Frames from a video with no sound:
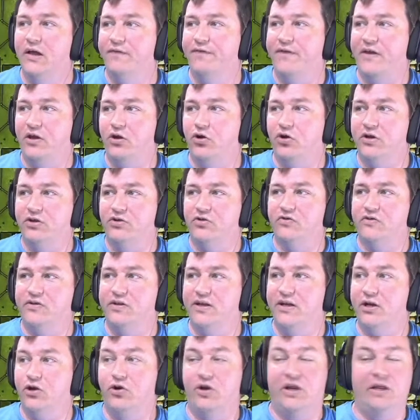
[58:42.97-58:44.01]
that you're
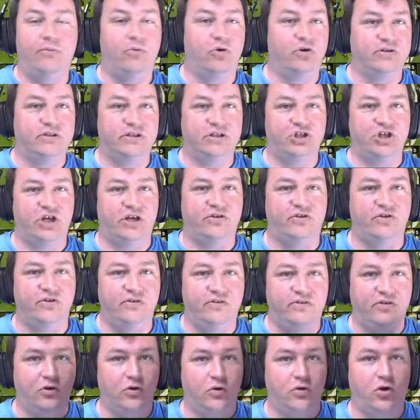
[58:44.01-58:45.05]
interested in, or any more
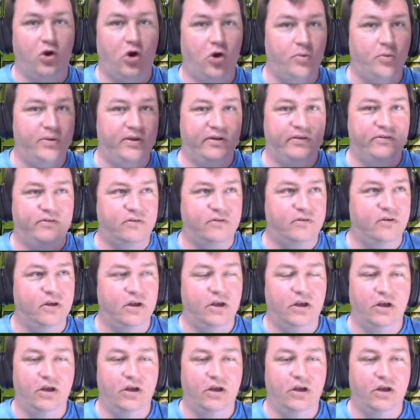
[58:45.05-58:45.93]
suggestions, Golbez,